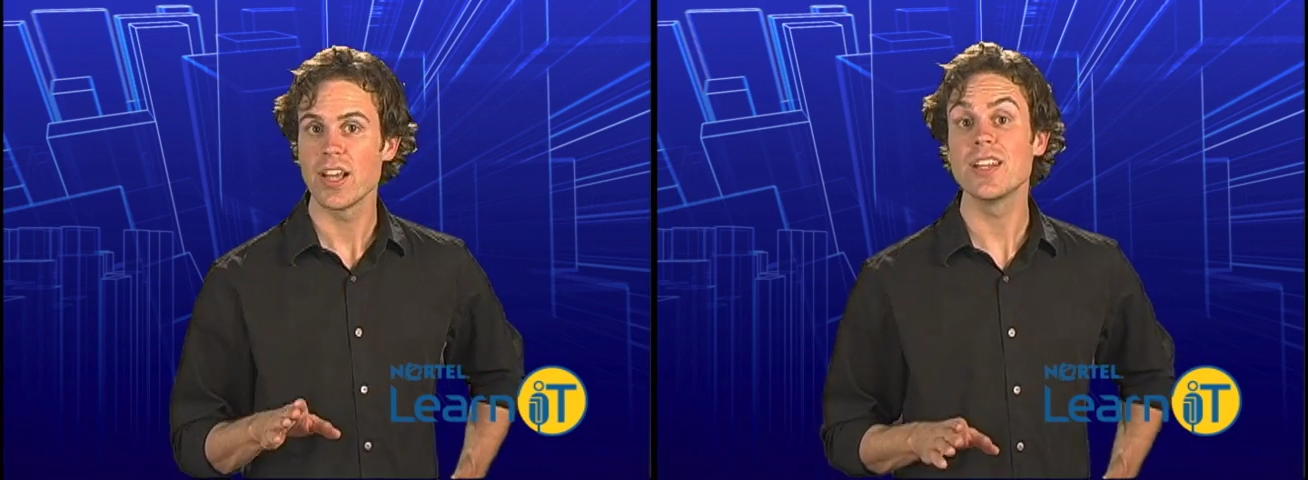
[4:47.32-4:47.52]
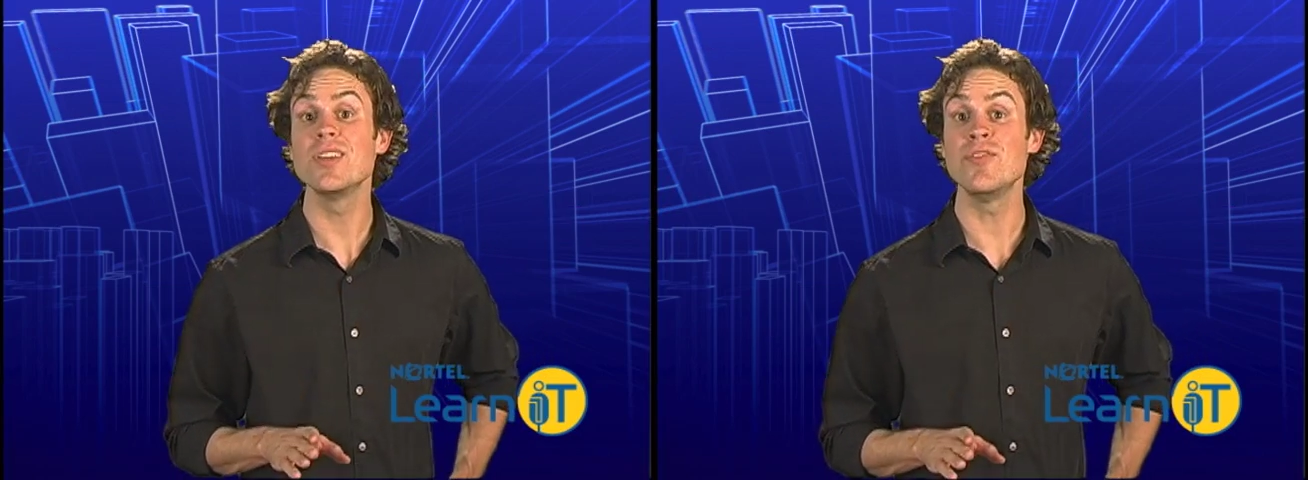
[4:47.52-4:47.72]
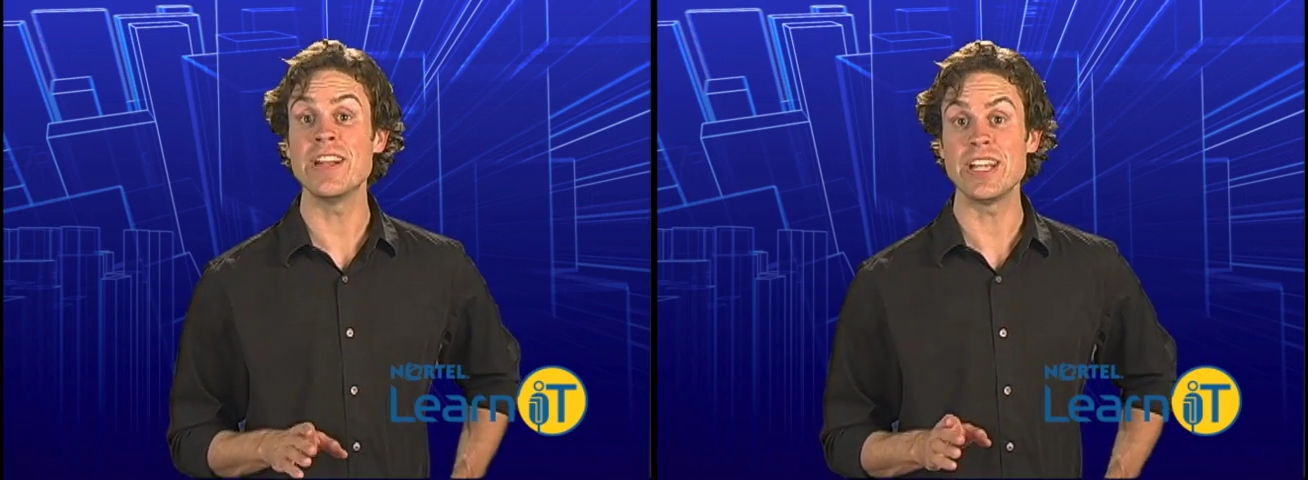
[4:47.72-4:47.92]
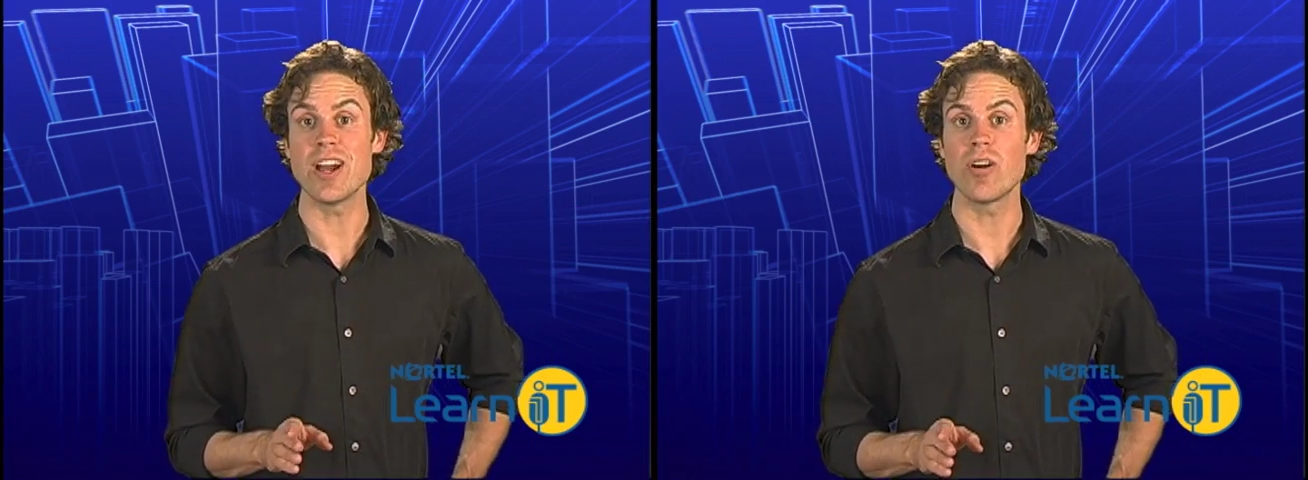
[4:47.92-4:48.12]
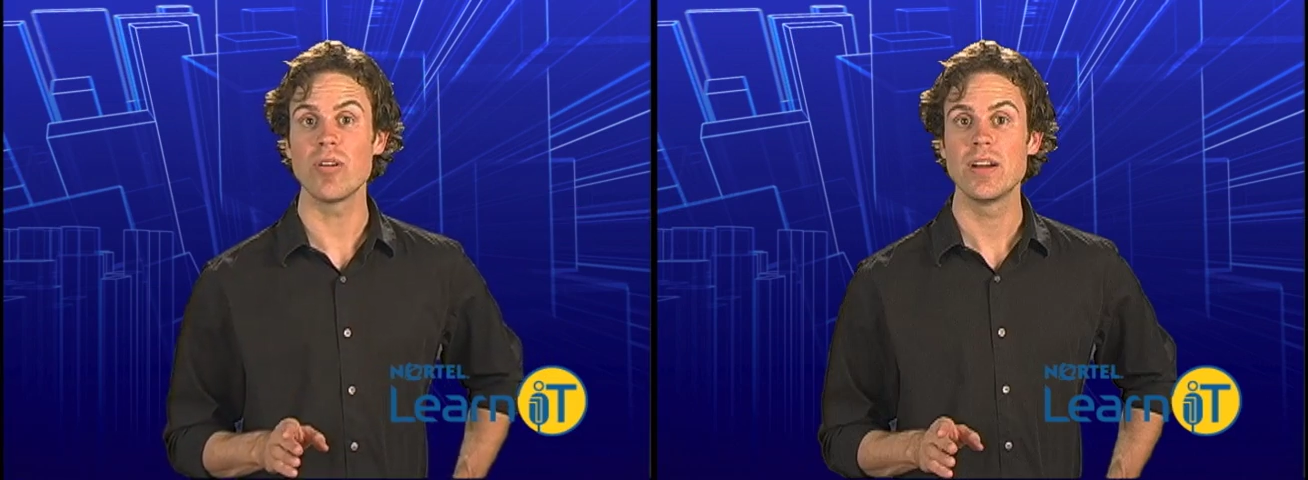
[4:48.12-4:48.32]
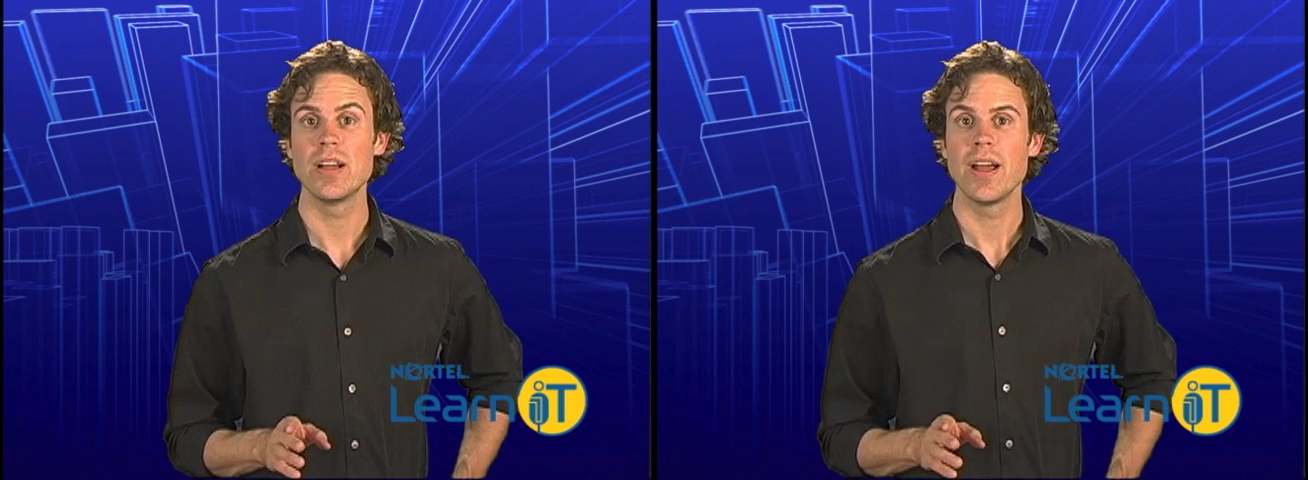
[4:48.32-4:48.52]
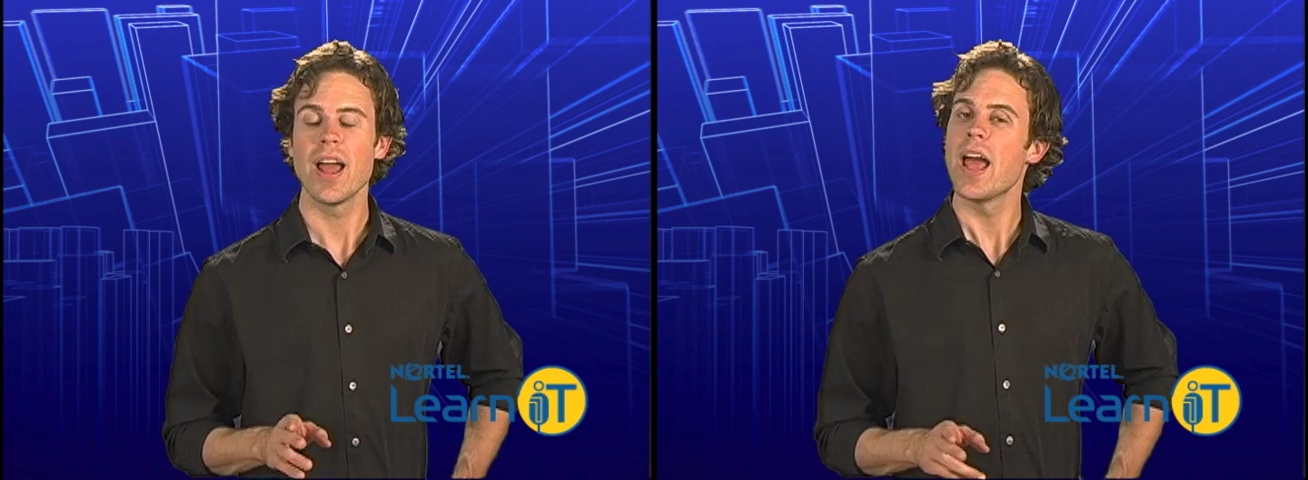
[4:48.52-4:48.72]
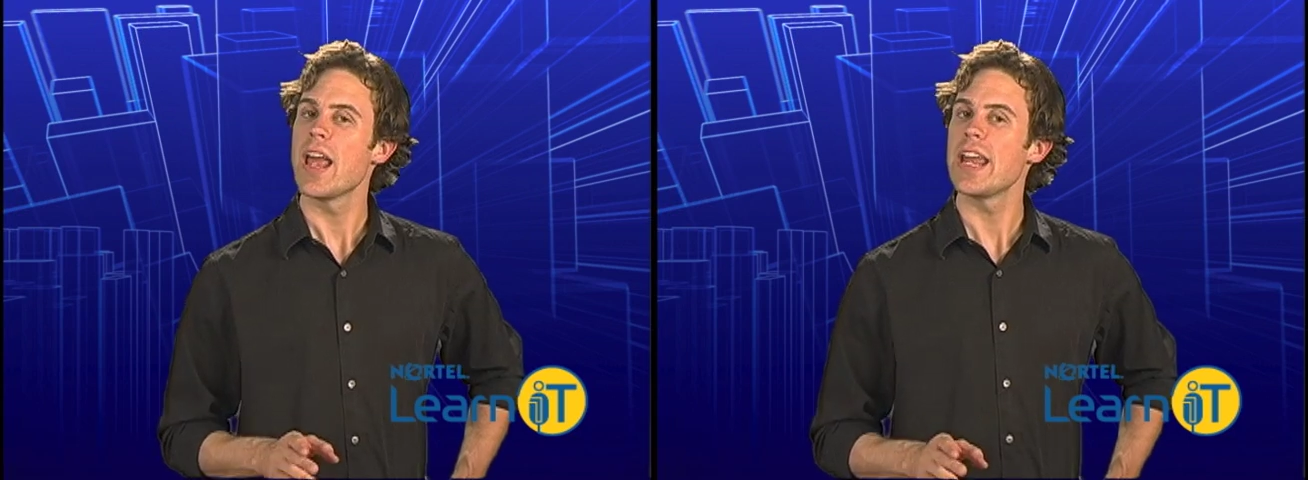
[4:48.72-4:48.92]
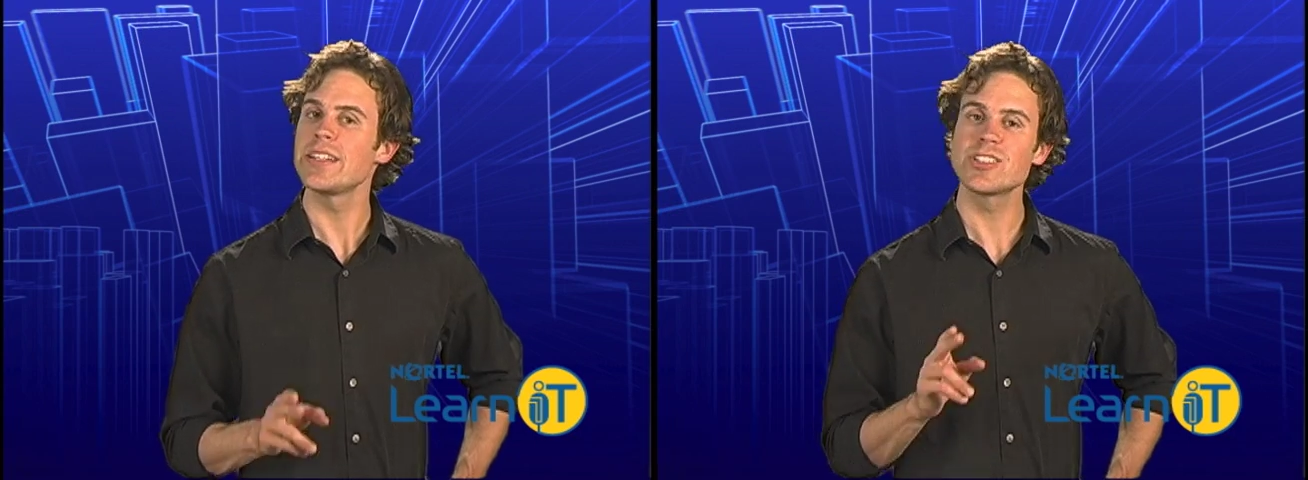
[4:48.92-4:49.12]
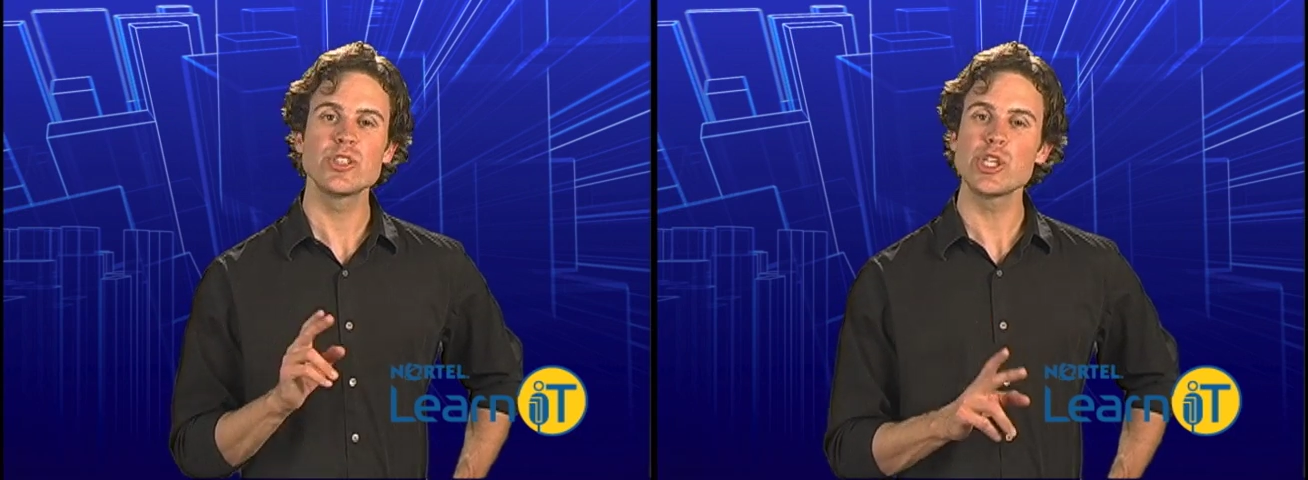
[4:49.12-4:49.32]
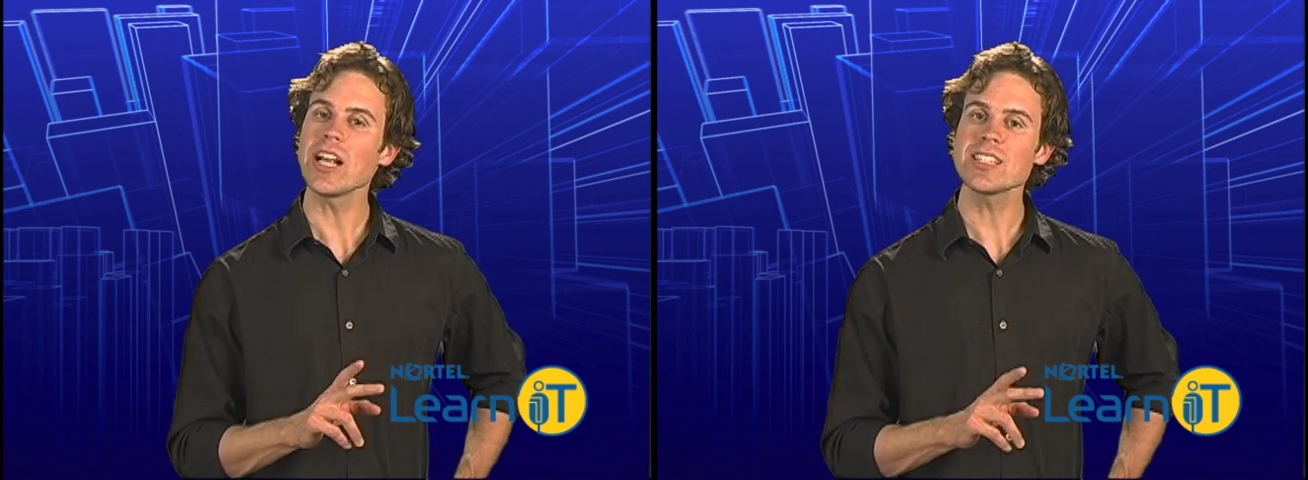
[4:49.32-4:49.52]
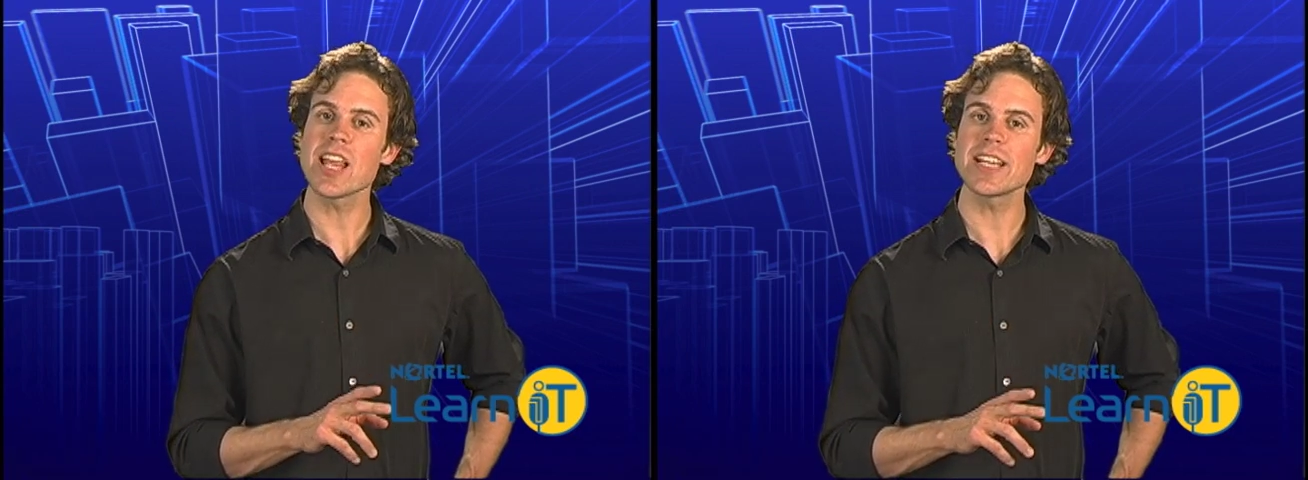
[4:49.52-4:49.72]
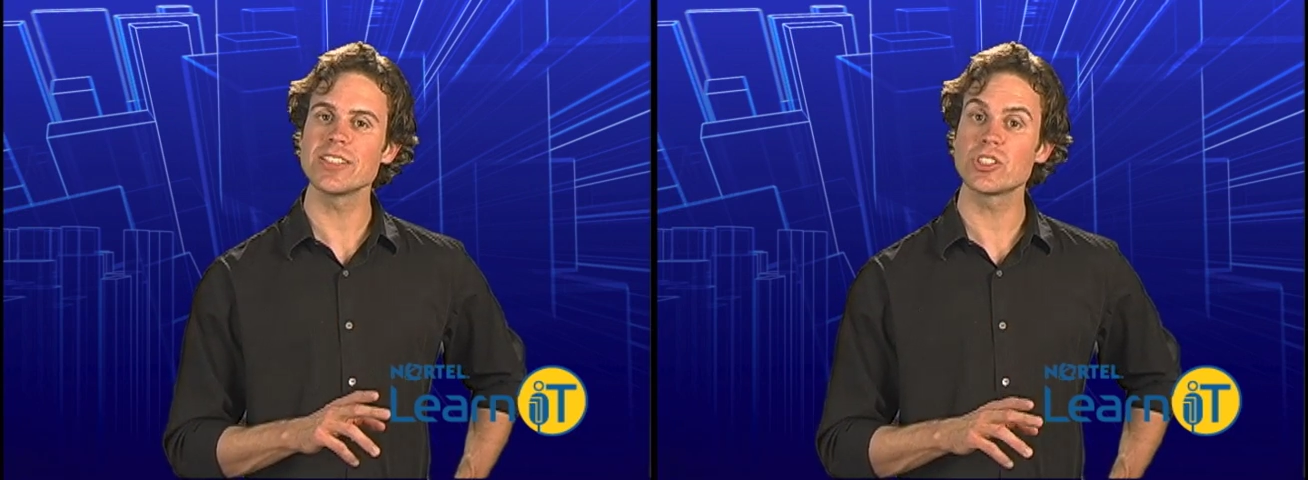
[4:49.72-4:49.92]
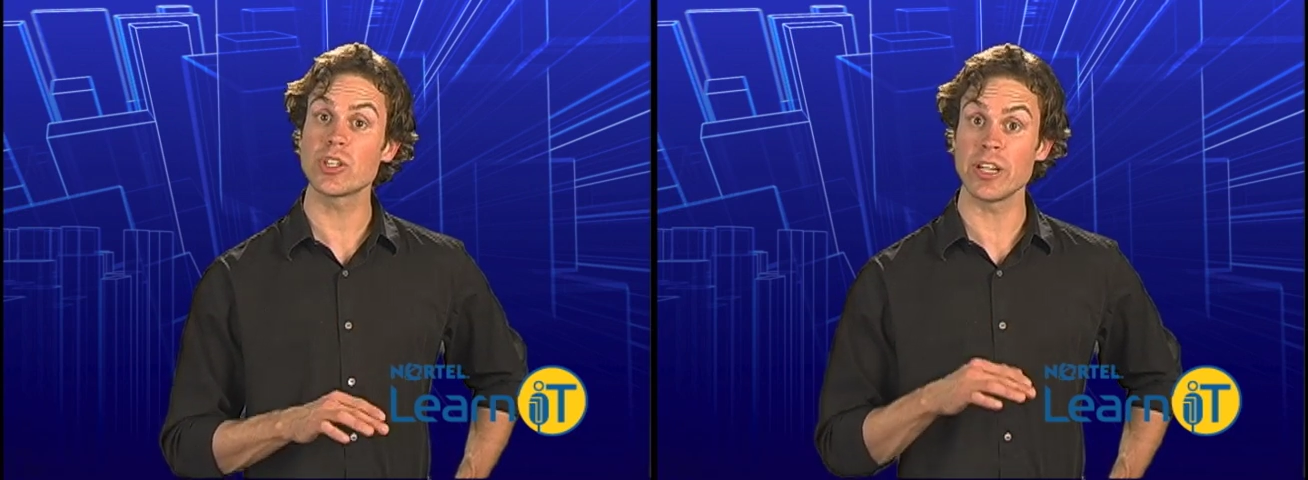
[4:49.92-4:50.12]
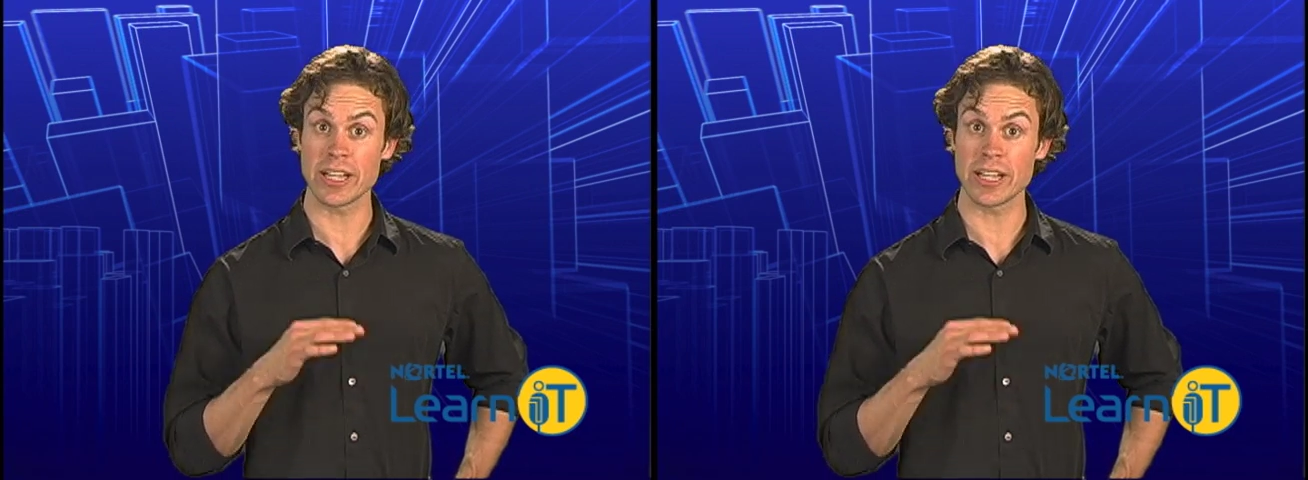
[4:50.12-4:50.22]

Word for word: the video. It's just like inserting